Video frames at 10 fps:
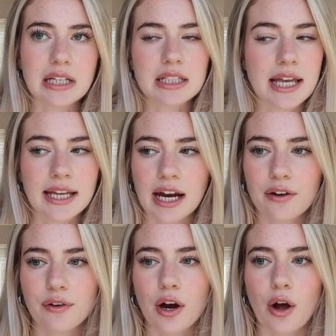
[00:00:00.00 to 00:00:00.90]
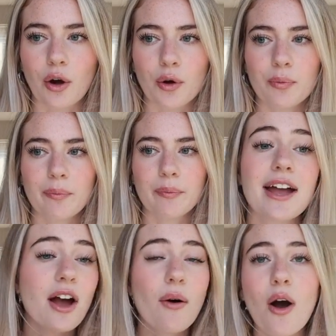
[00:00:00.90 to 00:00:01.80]
being taken out of her home.
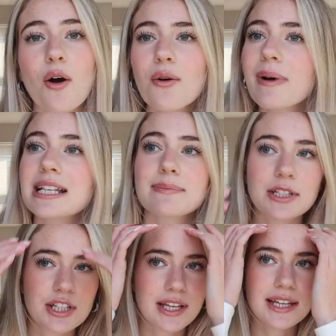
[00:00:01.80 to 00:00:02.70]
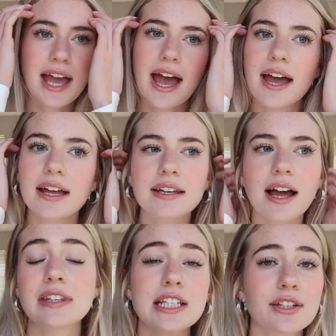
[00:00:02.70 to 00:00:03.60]
I go home as much as I can,
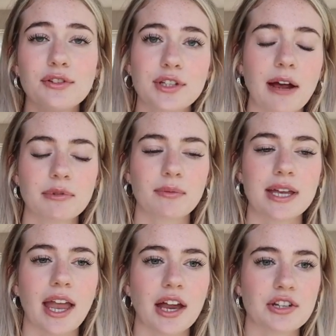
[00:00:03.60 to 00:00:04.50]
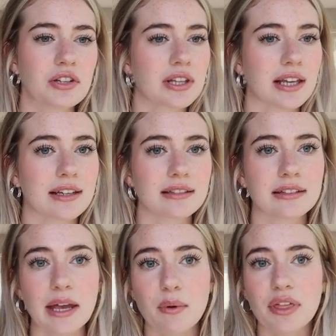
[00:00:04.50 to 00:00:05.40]
at least a few times times a week and just like
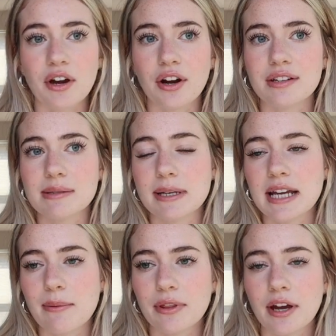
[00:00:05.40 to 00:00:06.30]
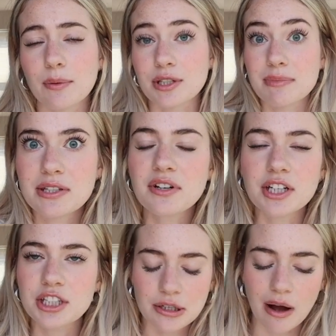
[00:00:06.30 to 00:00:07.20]
lay with her and spend time with her, which I'm still
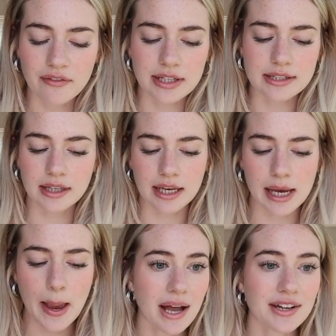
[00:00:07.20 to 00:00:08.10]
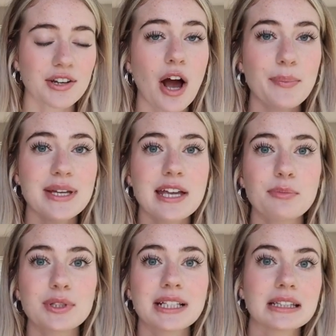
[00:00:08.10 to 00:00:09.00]
gonna do obviously. But not being
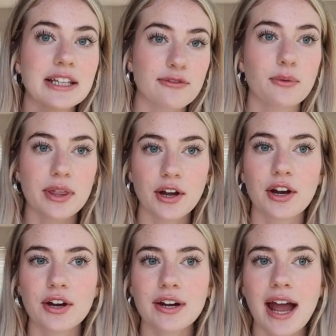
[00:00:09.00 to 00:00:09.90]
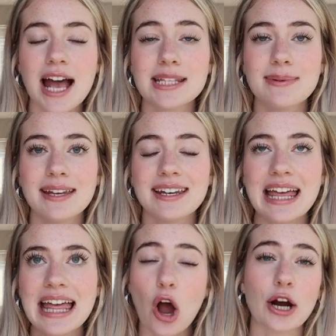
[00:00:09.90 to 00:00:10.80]
able to live with her has been
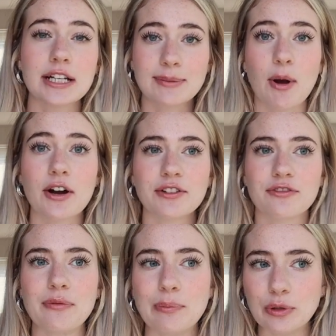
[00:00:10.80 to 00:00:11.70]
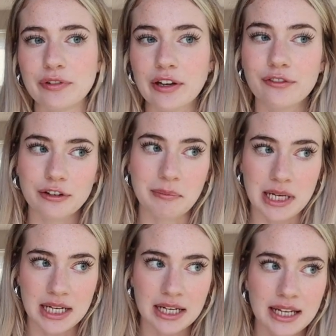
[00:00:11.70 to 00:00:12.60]
the hardest part of moving for
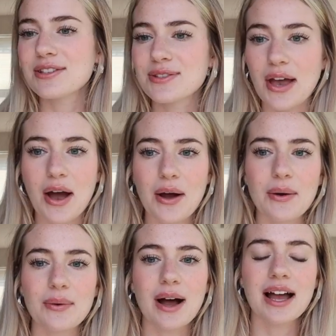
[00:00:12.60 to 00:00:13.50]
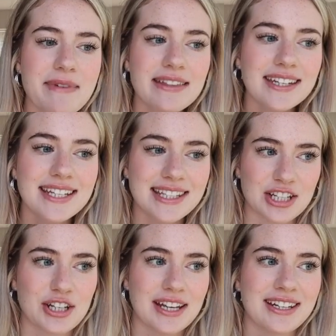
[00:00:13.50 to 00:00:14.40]
me. So I made the
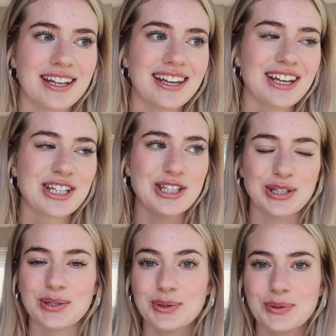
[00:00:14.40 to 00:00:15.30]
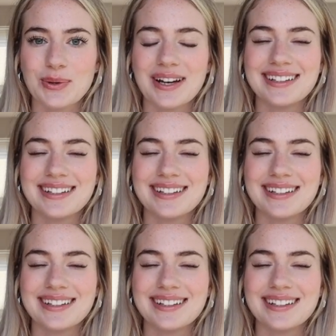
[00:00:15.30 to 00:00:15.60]
decision to